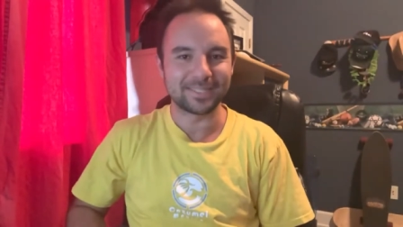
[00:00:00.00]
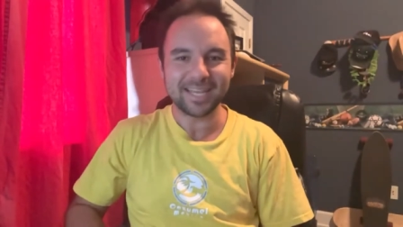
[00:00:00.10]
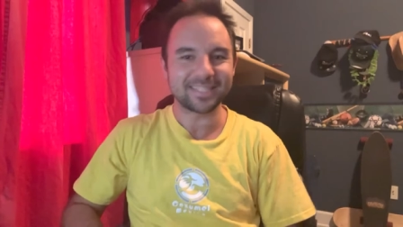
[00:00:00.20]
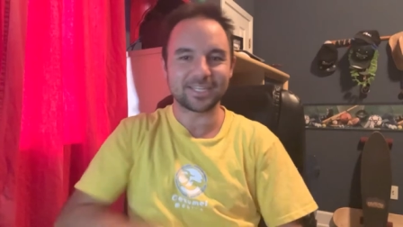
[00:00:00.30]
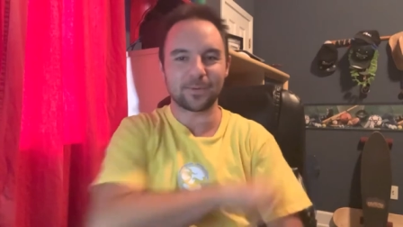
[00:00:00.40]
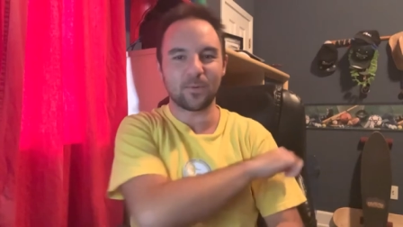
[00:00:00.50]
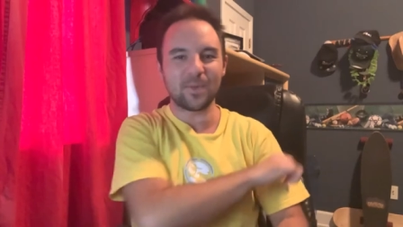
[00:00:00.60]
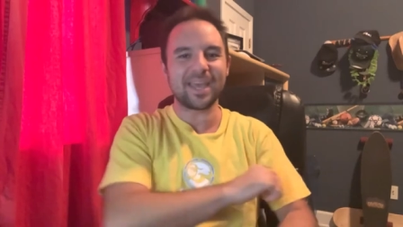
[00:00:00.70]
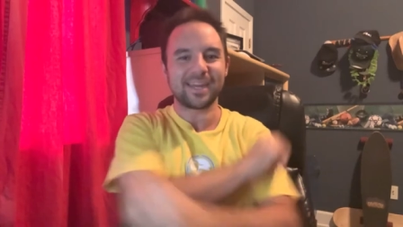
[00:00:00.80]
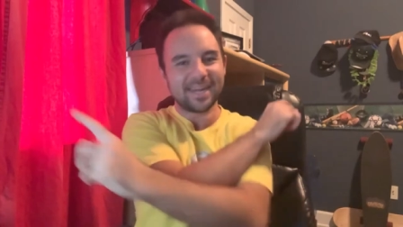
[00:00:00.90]
Ladies and gentlemen,
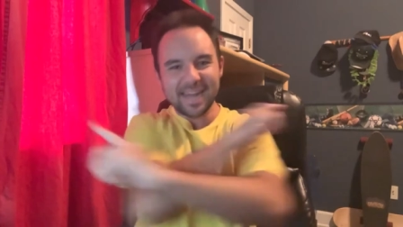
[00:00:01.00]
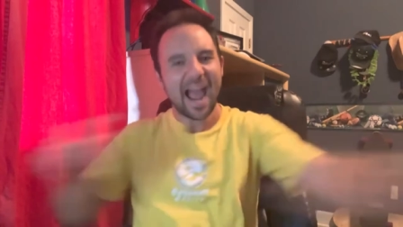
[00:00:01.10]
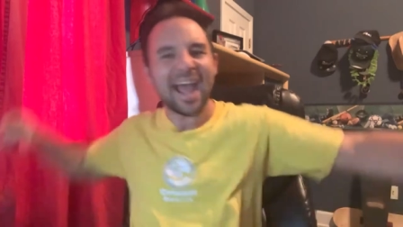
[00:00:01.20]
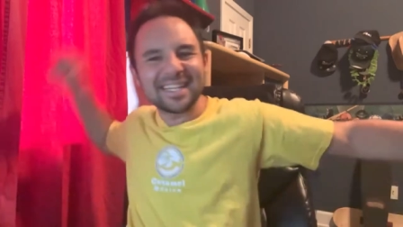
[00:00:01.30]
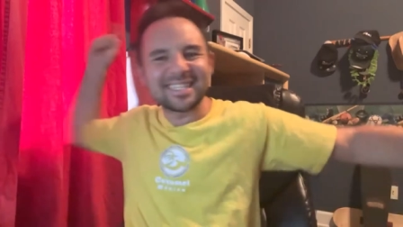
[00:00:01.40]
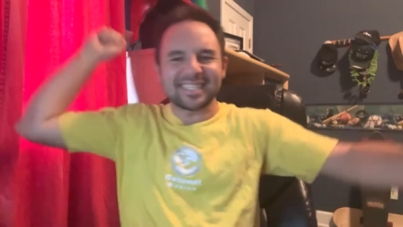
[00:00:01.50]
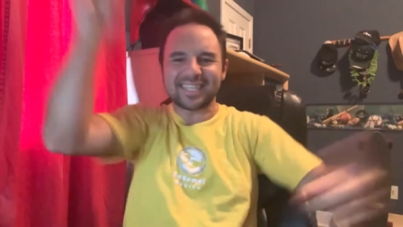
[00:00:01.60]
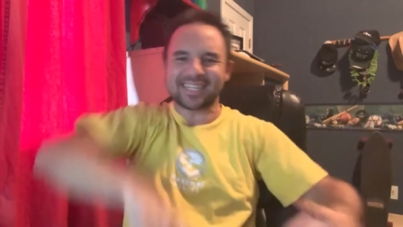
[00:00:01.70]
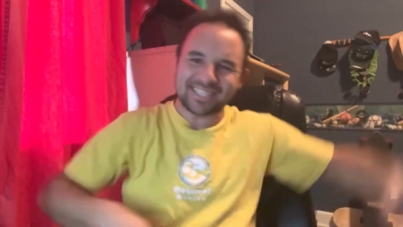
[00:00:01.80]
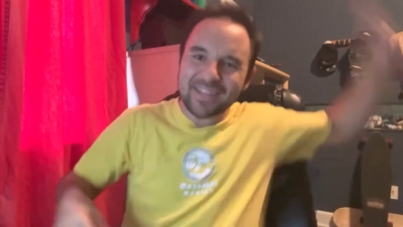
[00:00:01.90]
we at
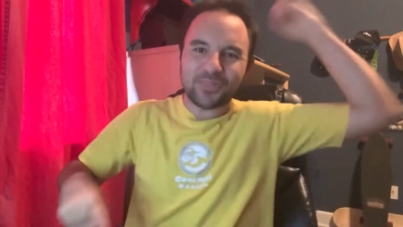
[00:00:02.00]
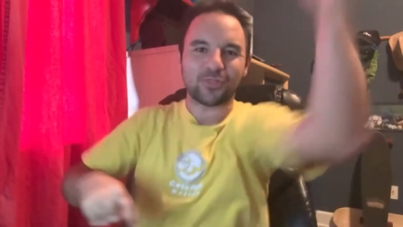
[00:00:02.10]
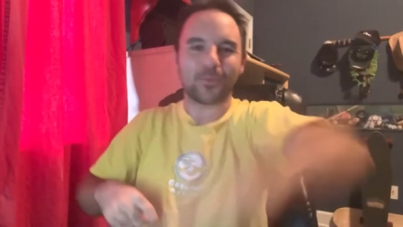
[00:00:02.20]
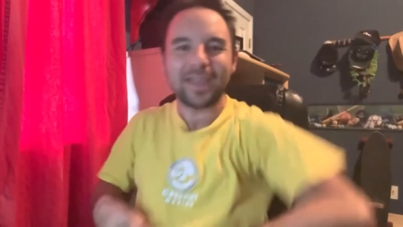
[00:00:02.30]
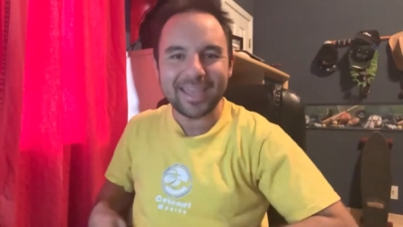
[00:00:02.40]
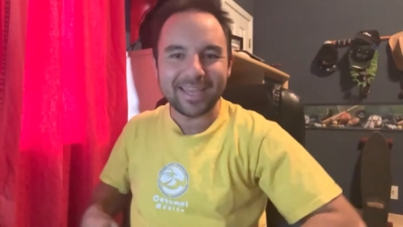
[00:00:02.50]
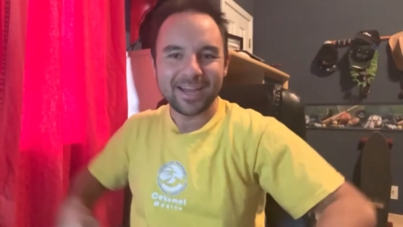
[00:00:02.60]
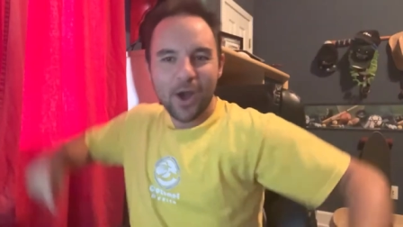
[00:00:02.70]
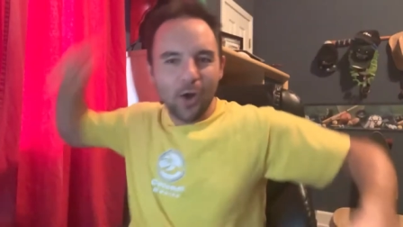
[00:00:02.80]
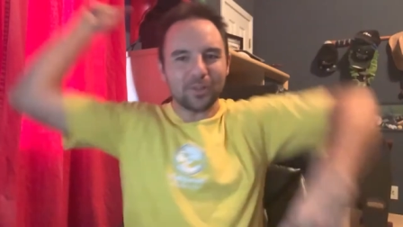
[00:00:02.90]
963,
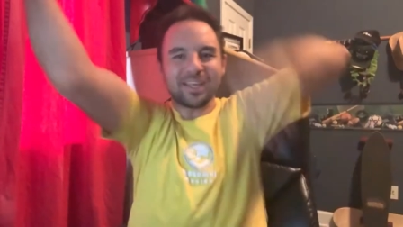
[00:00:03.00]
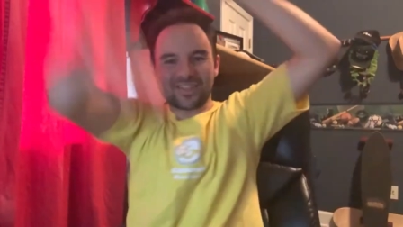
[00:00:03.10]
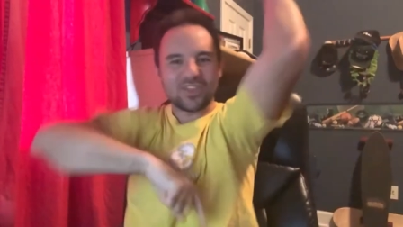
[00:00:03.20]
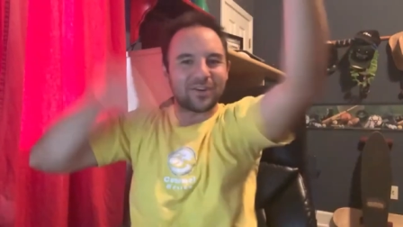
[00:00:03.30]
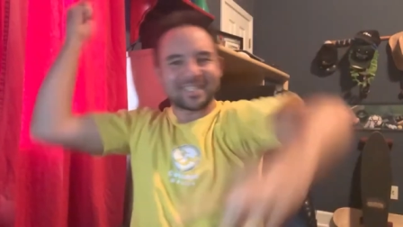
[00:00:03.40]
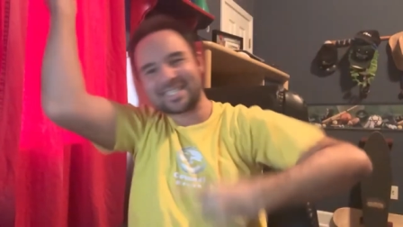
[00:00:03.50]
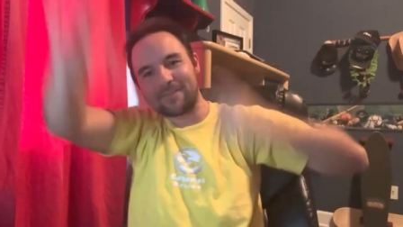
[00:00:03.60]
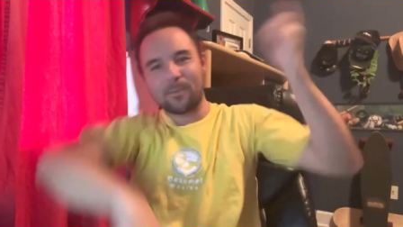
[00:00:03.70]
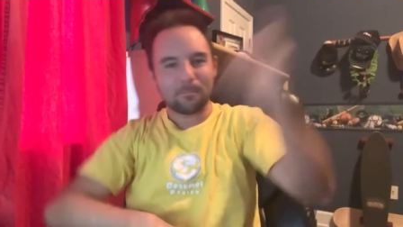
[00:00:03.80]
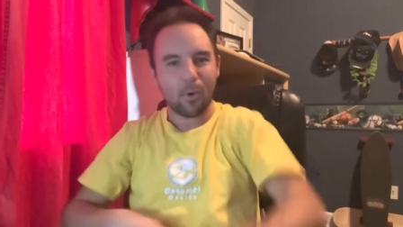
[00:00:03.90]
only
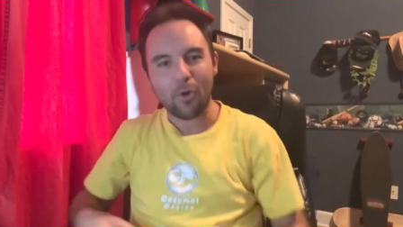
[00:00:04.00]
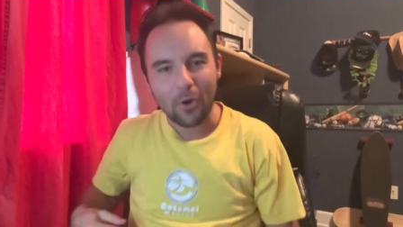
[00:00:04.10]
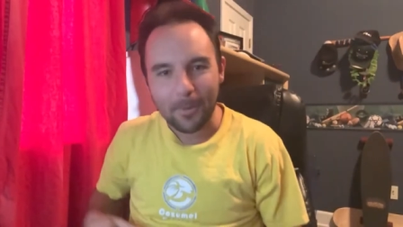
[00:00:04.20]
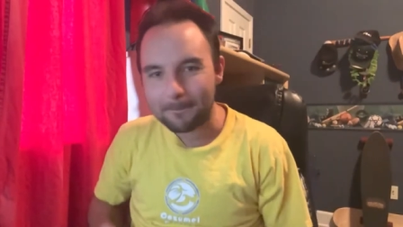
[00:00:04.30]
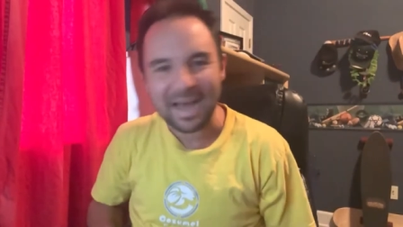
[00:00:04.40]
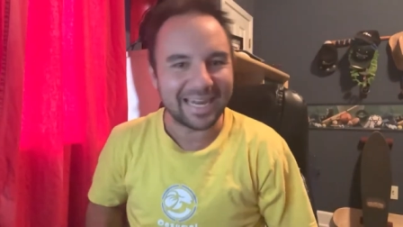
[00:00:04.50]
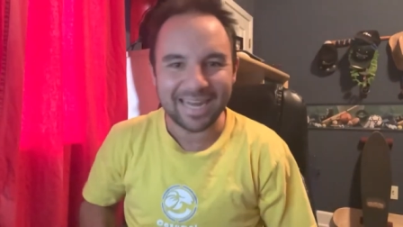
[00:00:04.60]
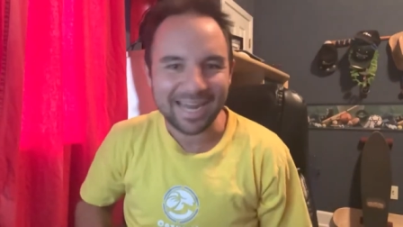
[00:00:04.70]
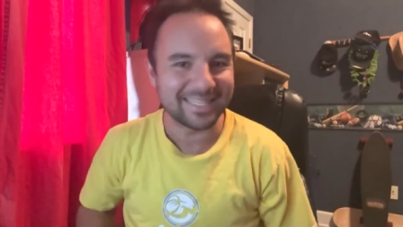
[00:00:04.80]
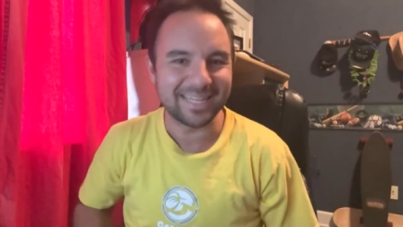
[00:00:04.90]
37 more, my
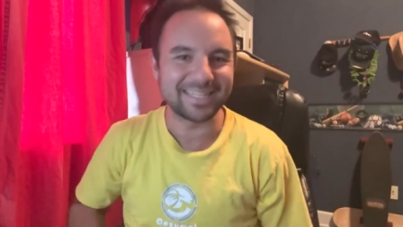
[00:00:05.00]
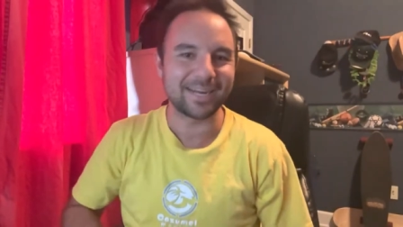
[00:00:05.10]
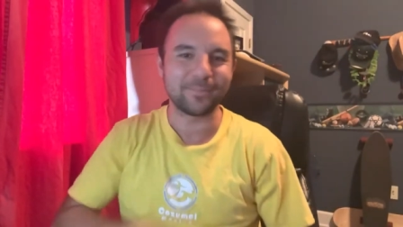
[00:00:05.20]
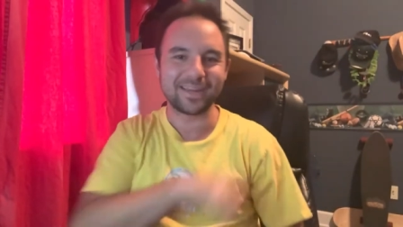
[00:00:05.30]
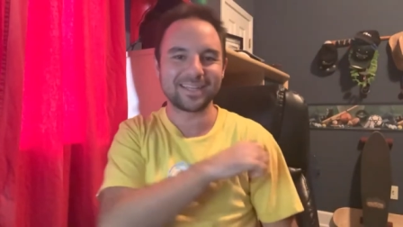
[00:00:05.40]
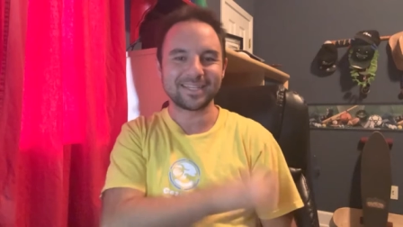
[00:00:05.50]
ladies and gentlemen.